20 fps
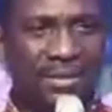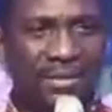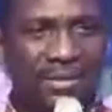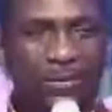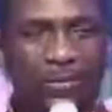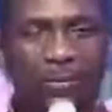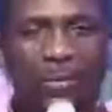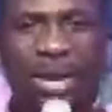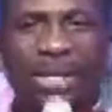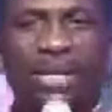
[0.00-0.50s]

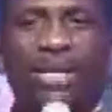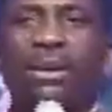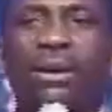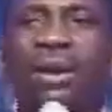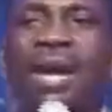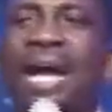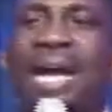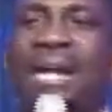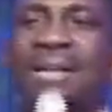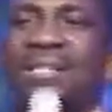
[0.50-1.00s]
When your
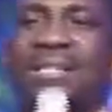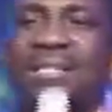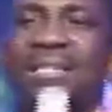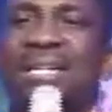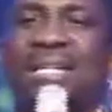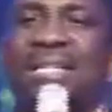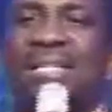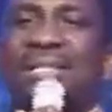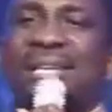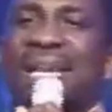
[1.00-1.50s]
heart
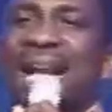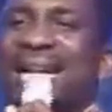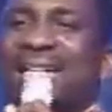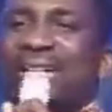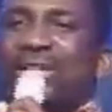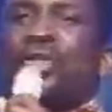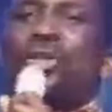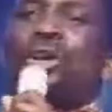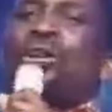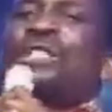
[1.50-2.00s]
is at
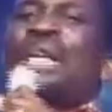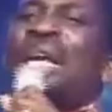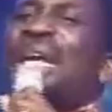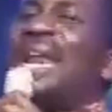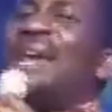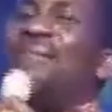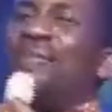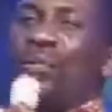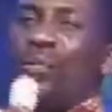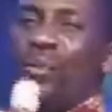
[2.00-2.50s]
such a
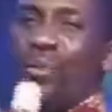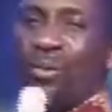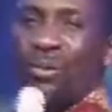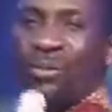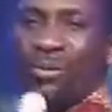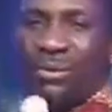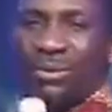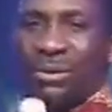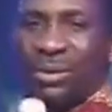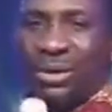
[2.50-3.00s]
level,
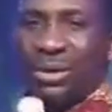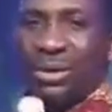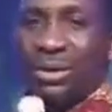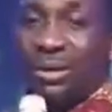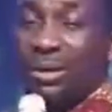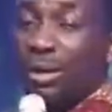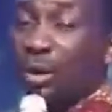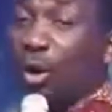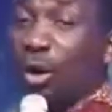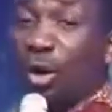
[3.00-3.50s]

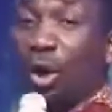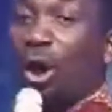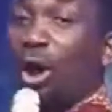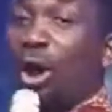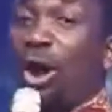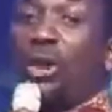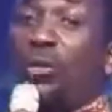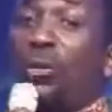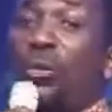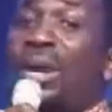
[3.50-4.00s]

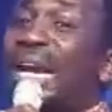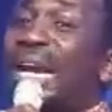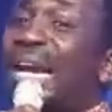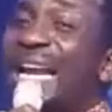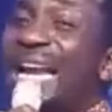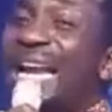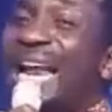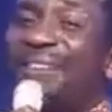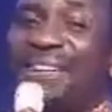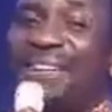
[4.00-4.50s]
God will
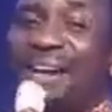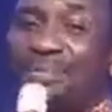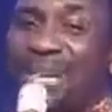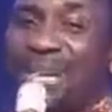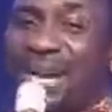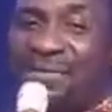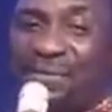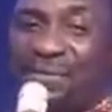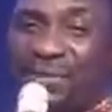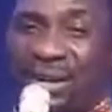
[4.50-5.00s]
never be
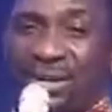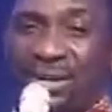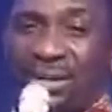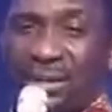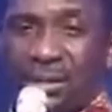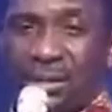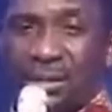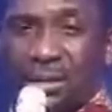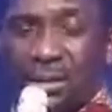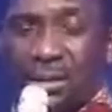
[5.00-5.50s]
afraid
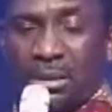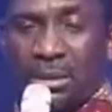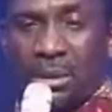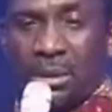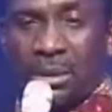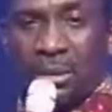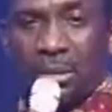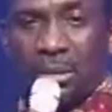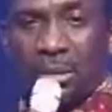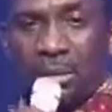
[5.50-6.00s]

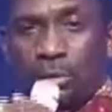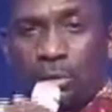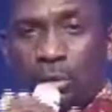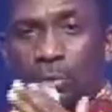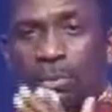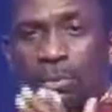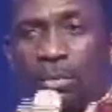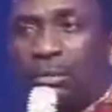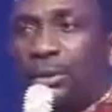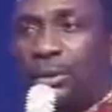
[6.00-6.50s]
to
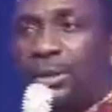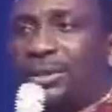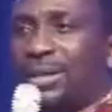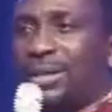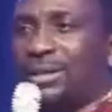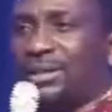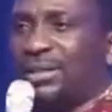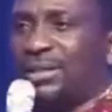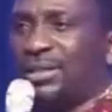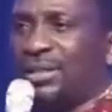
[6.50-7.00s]
put
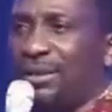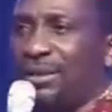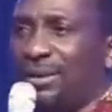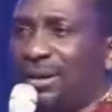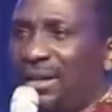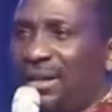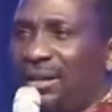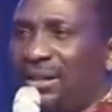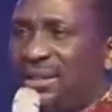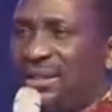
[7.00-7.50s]
resources in your
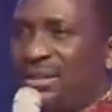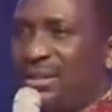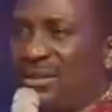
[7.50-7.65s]
hands.